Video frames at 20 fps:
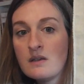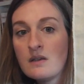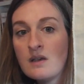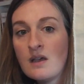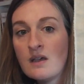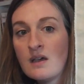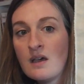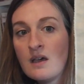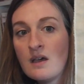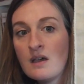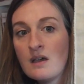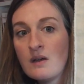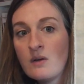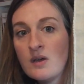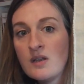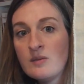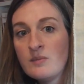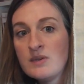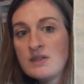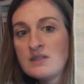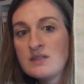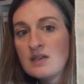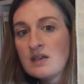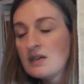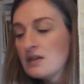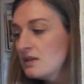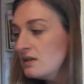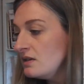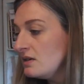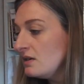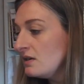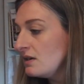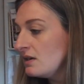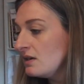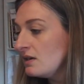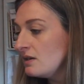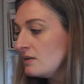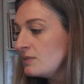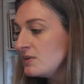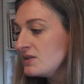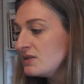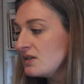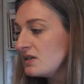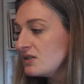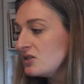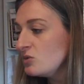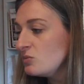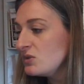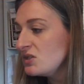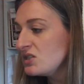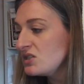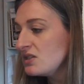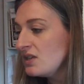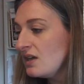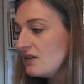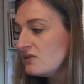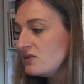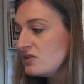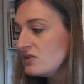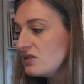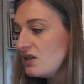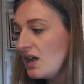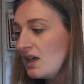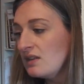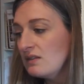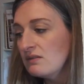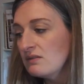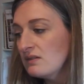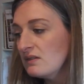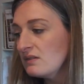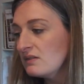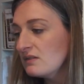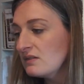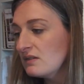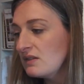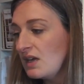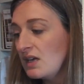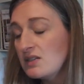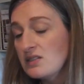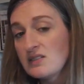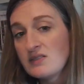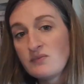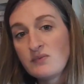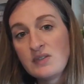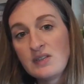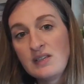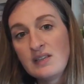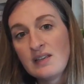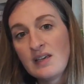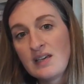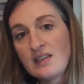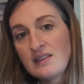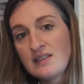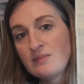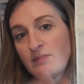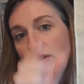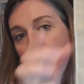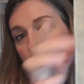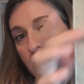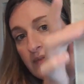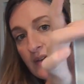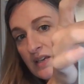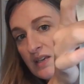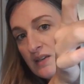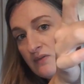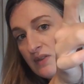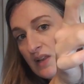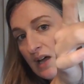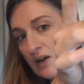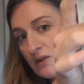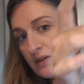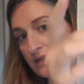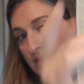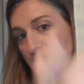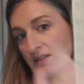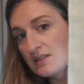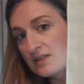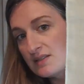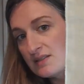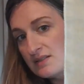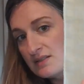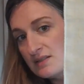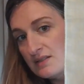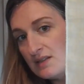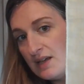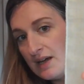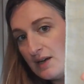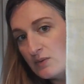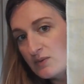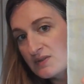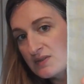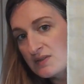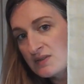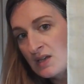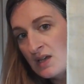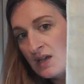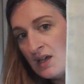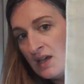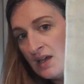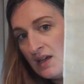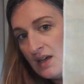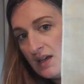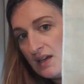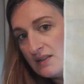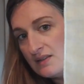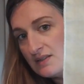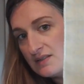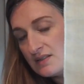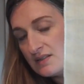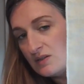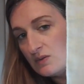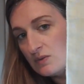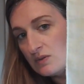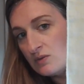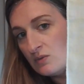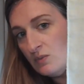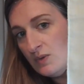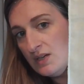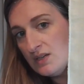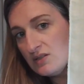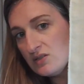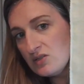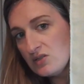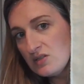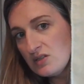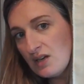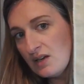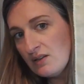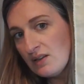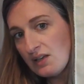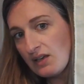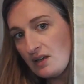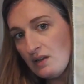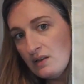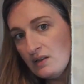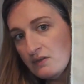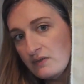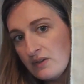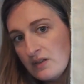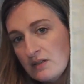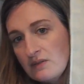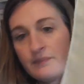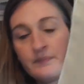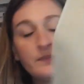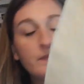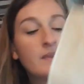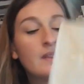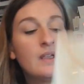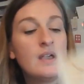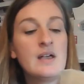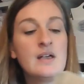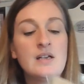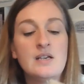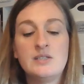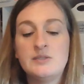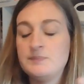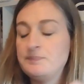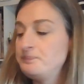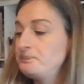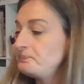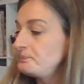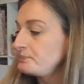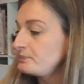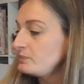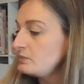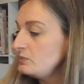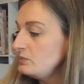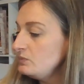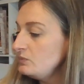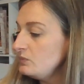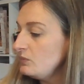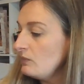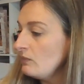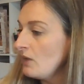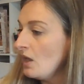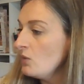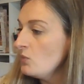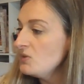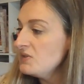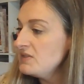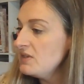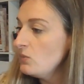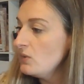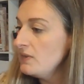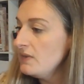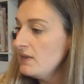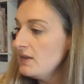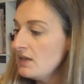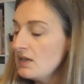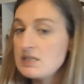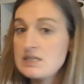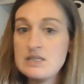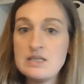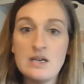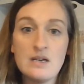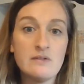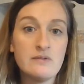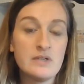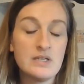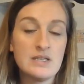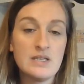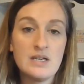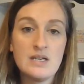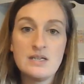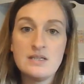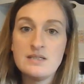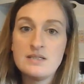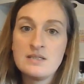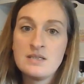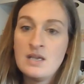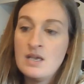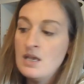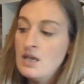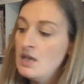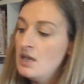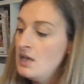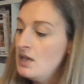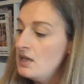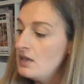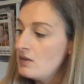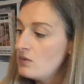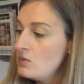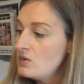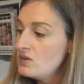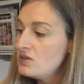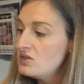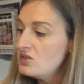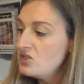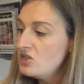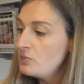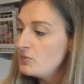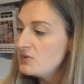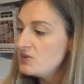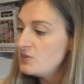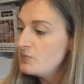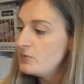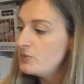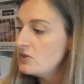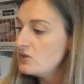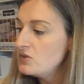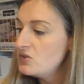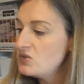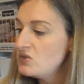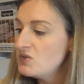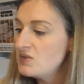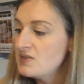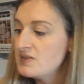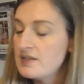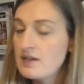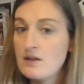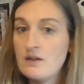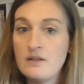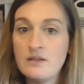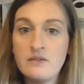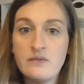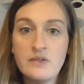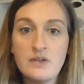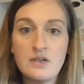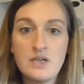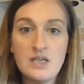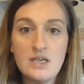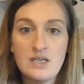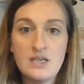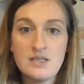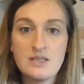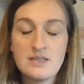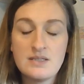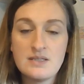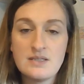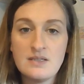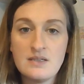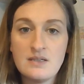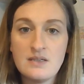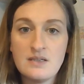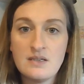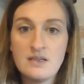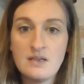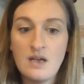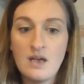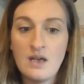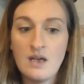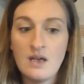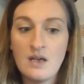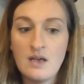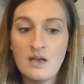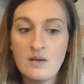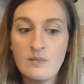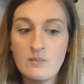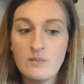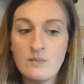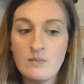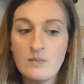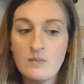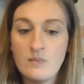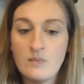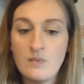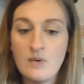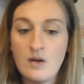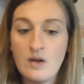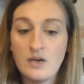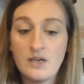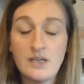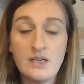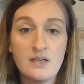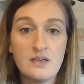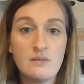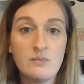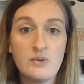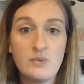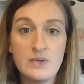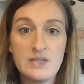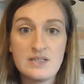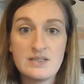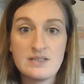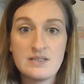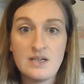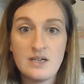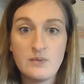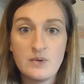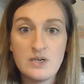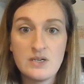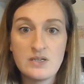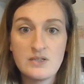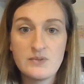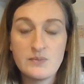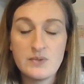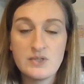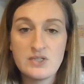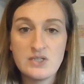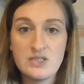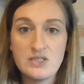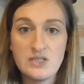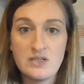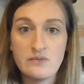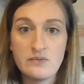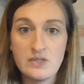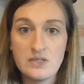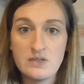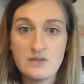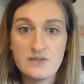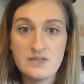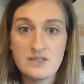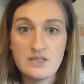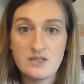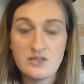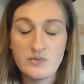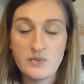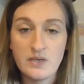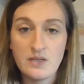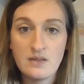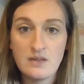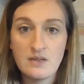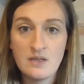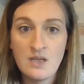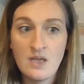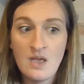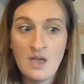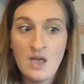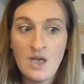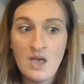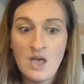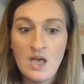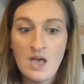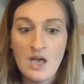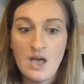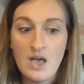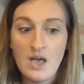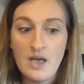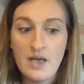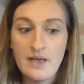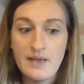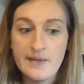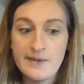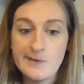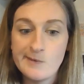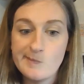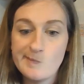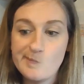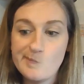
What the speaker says: I got quite a bit done. There's not too much left. I just really like these big funky flowers and this little house and this cute little witch. I like all of it. I will say one thing I did not realize in going to Shepards Bush is that all of their kits are kitted with Weeks Dye Works, which I generally don't stitch with. I